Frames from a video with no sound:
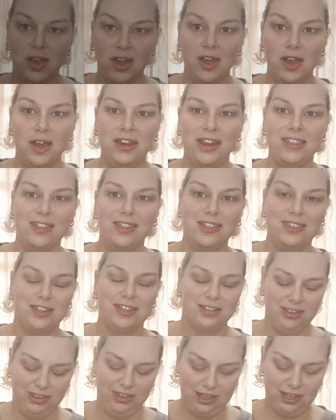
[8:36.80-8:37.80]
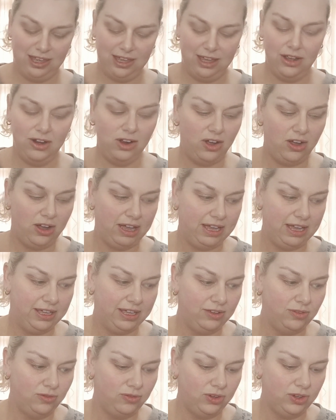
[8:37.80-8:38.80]
Another thing that
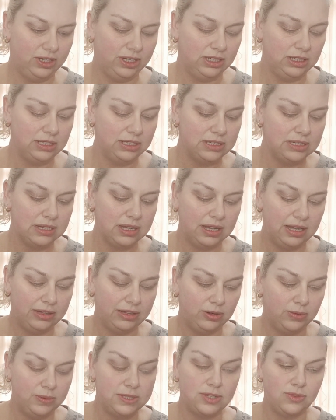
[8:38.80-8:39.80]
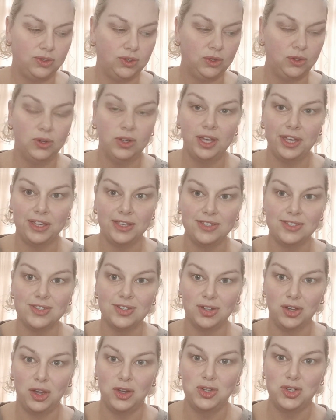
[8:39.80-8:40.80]
I find a little bit difficult is
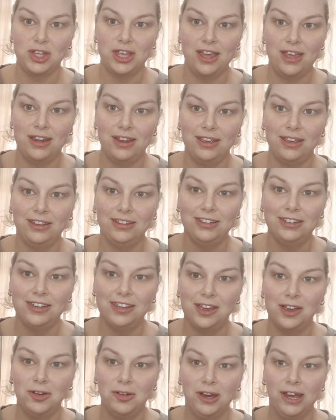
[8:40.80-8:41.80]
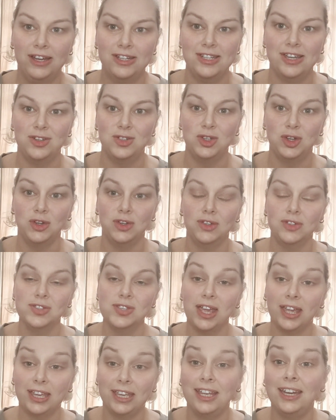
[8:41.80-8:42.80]
negotiating around our dogs
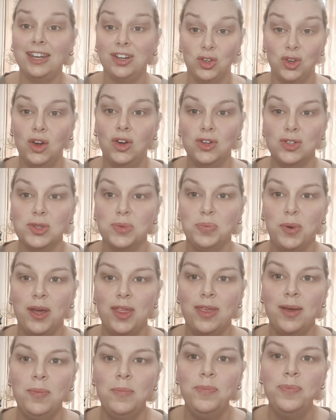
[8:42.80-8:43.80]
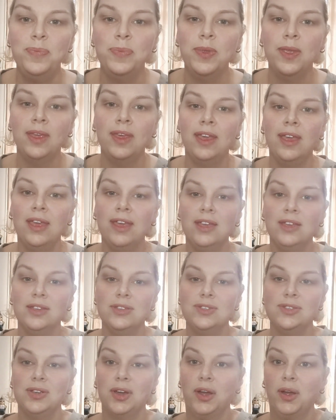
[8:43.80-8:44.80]
and getting knocked by them.
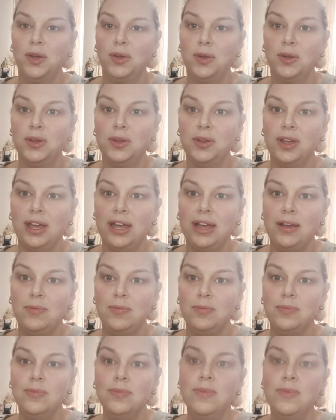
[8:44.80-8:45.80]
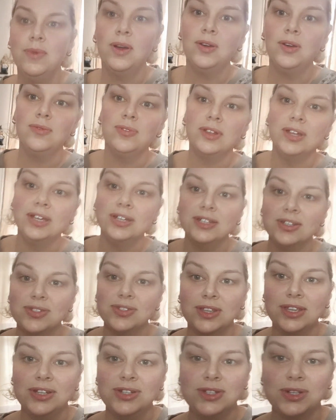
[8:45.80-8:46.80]
So hopefully it doesn't get too